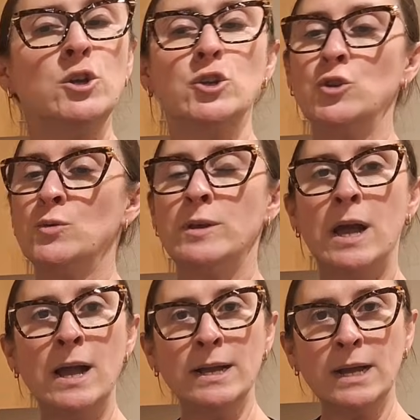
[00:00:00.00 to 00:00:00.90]
Do
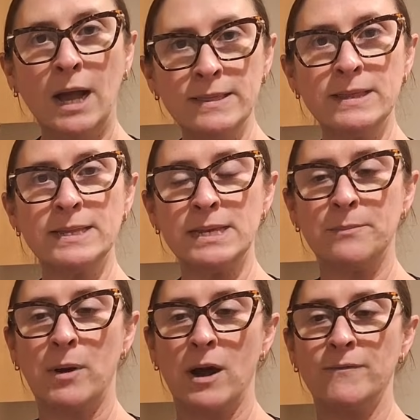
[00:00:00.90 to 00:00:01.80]
not cut the tip
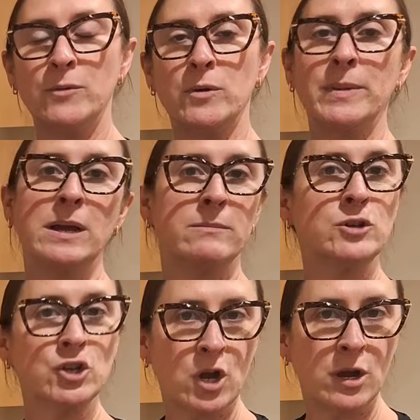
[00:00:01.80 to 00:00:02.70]
off. It will become
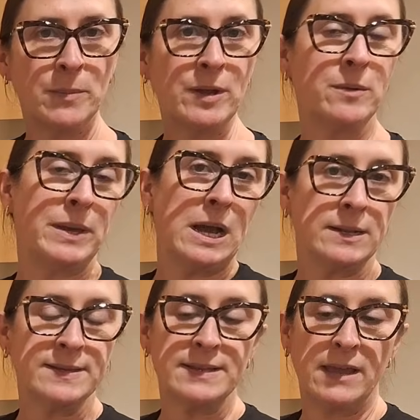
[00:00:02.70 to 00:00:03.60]
sharp and could be
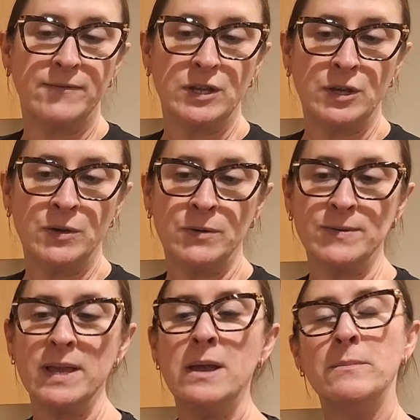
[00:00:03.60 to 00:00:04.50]
unsafe to
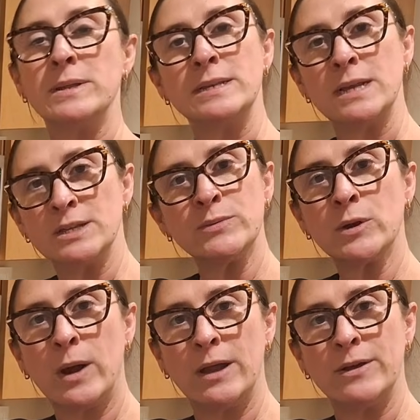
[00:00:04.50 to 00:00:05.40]
use, but it does
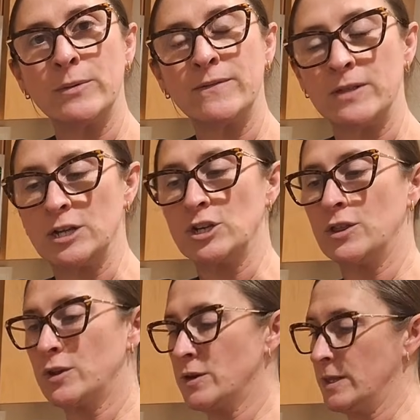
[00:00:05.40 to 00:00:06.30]
require that we flush it
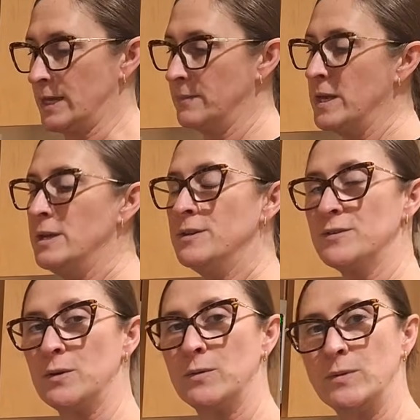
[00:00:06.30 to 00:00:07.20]
thoroughly.
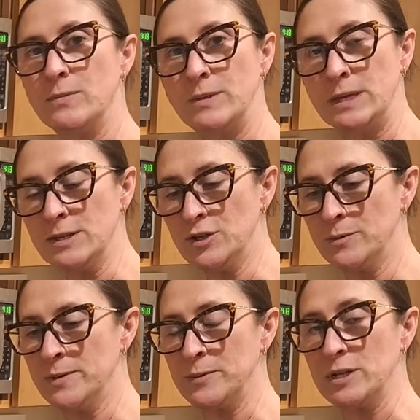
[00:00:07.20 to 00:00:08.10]
So these
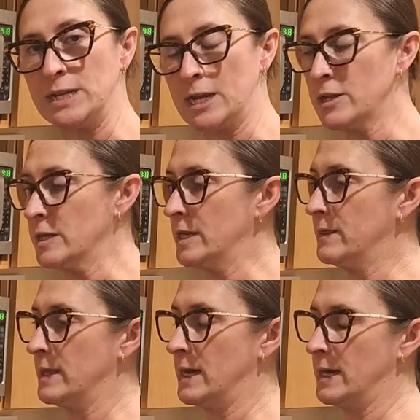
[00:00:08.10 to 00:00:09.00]
tubes, particularly
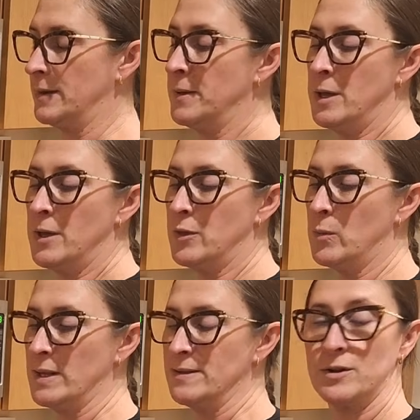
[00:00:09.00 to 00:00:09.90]
the
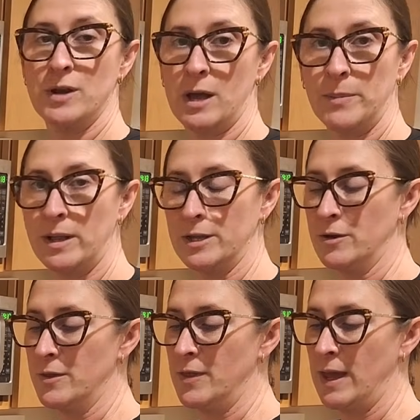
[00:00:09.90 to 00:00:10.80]
ones that are not
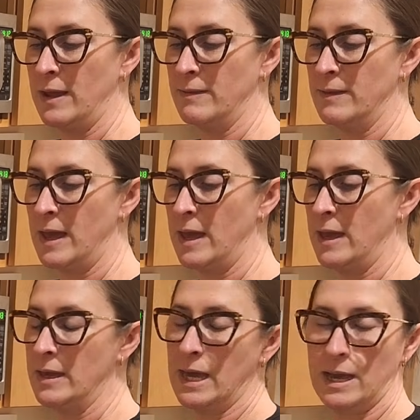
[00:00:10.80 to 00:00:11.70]
polyurethane,
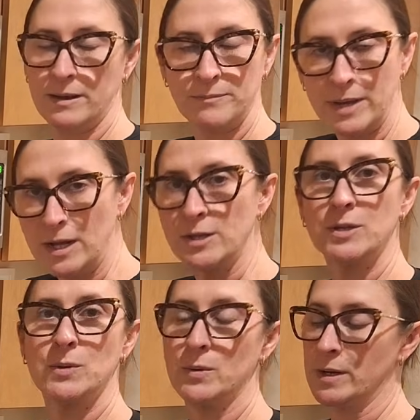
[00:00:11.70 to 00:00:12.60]
they can
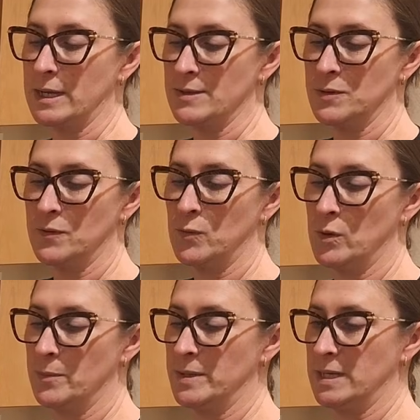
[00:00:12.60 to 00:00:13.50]
melt or get sort of
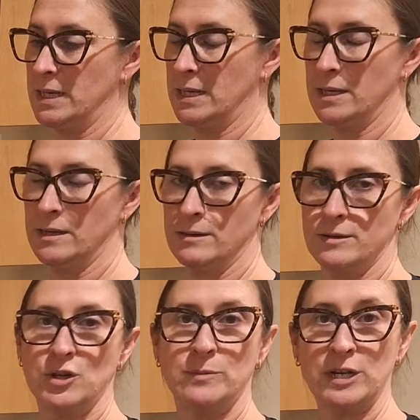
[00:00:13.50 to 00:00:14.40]
warped in
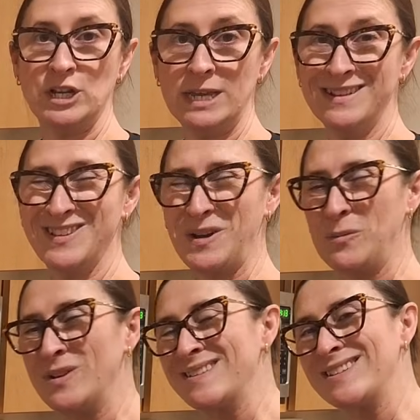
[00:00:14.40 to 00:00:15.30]
too much heat. So I
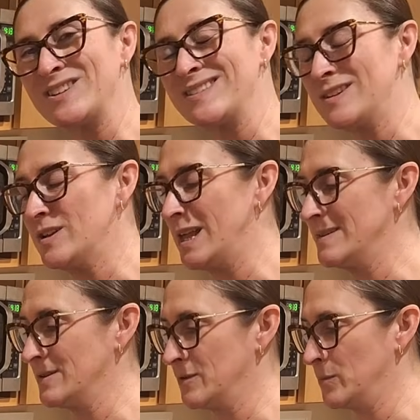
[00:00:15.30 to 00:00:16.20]
wouldn't suggest
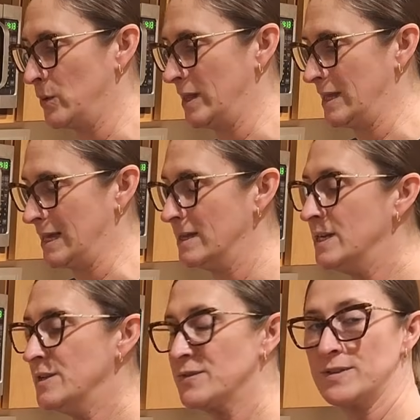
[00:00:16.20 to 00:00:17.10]
sterilizing it or boiling it.
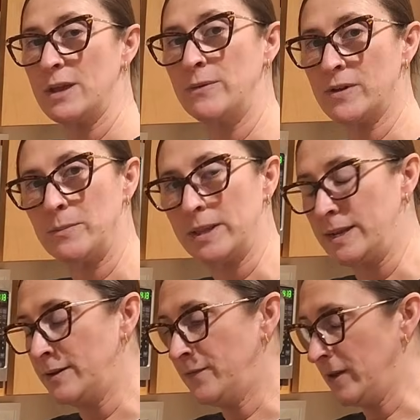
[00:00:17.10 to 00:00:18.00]
So say we've
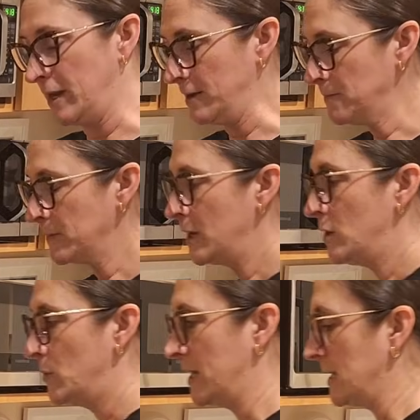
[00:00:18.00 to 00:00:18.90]
completed a feeding,
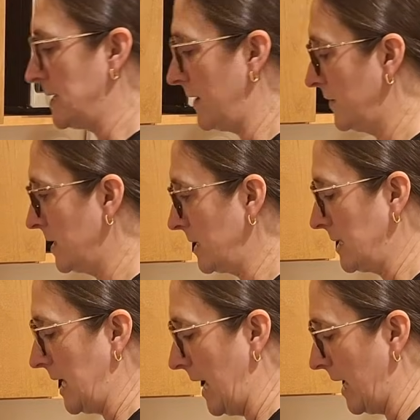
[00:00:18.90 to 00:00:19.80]
we can definitely
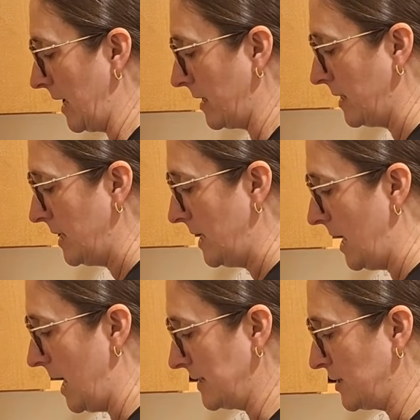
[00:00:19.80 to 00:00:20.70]
take
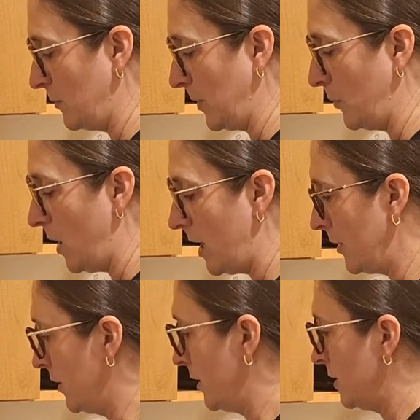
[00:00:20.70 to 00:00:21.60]
hot soapy
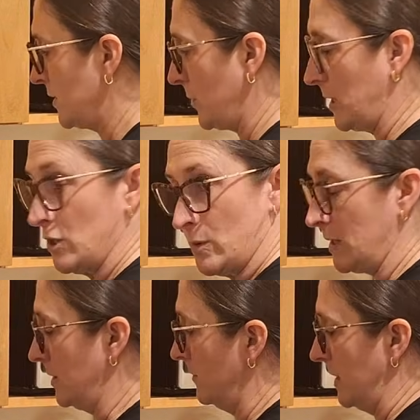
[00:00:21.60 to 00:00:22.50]
water, so we can do a
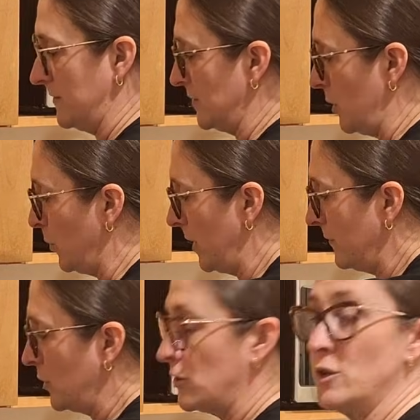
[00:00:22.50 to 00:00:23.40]
little bit of soap,
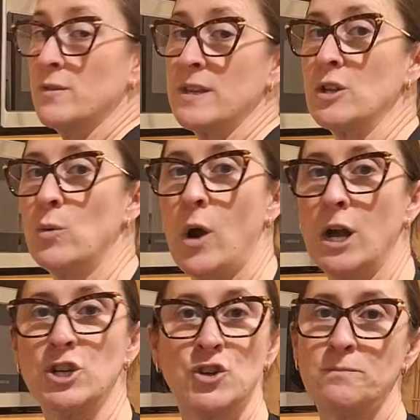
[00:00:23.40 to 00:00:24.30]
whatever you're using to
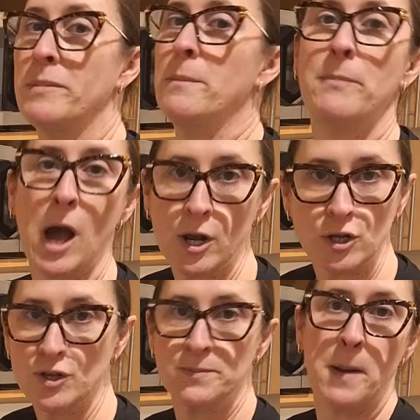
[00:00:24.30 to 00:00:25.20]
wash
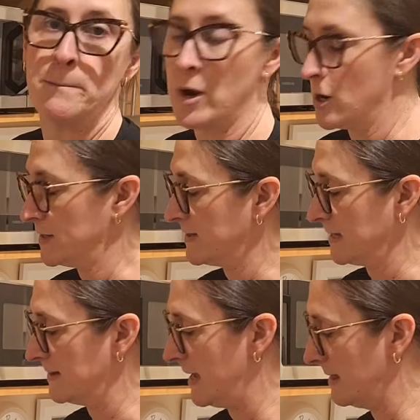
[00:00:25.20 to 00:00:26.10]
bottles, pump parts,
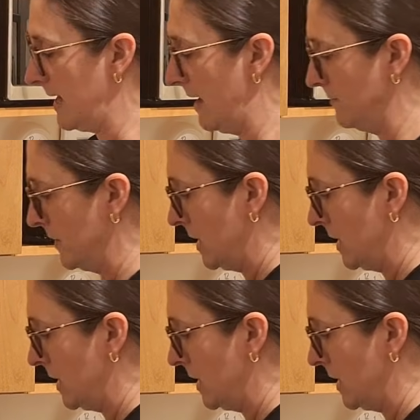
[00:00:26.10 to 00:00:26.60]
things like that.